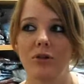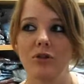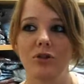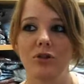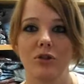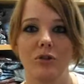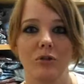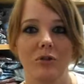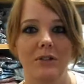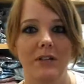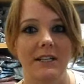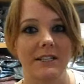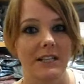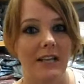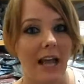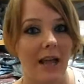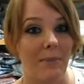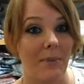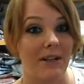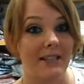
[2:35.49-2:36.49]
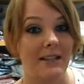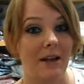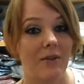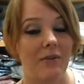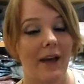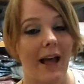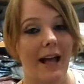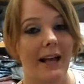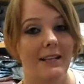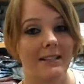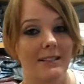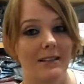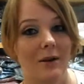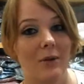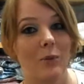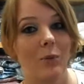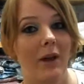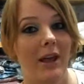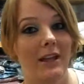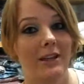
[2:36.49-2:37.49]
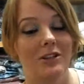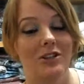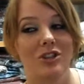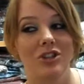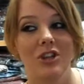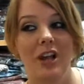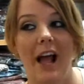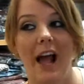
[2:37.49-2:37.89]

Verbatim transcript: to dedicate myself as a witch